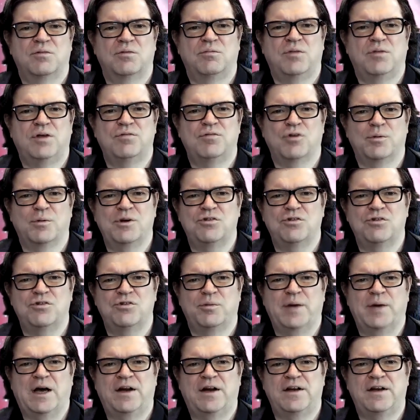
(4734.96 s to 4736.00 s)
information
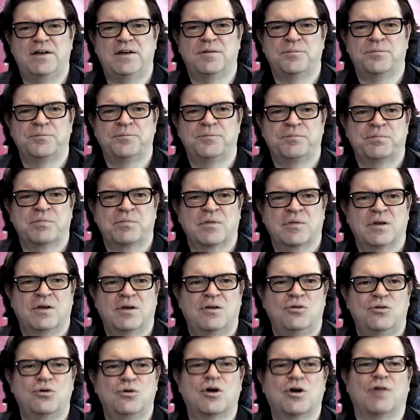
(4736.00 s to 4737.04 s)
about it.
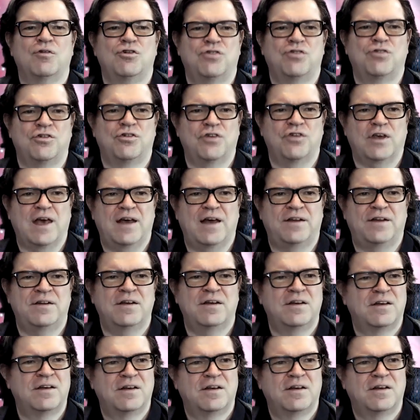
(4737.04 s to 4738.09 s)
Do convolutions
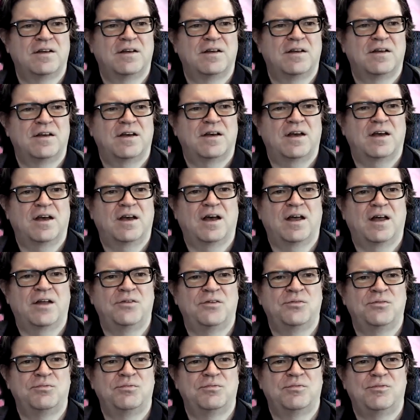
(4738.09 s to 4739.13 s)
again,
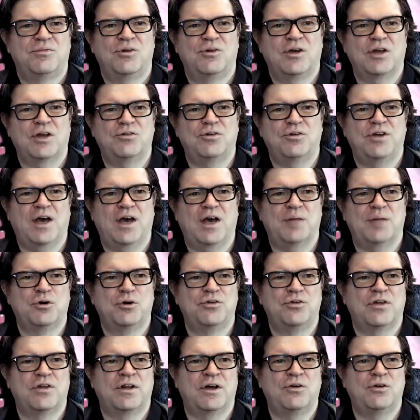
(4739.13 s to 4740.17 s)
and you get to the
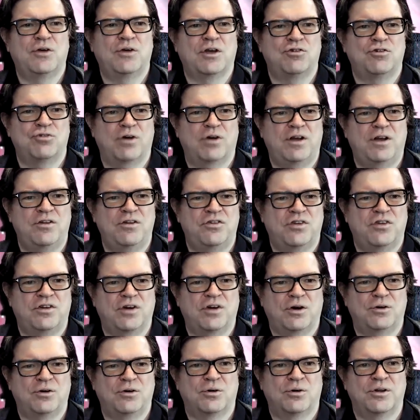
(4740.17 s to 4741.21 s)
output, and now you can train this
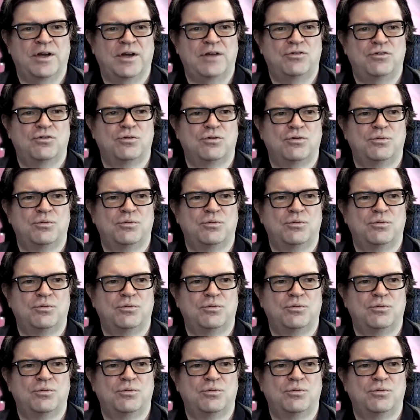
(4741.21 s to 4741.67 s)
entire neural net to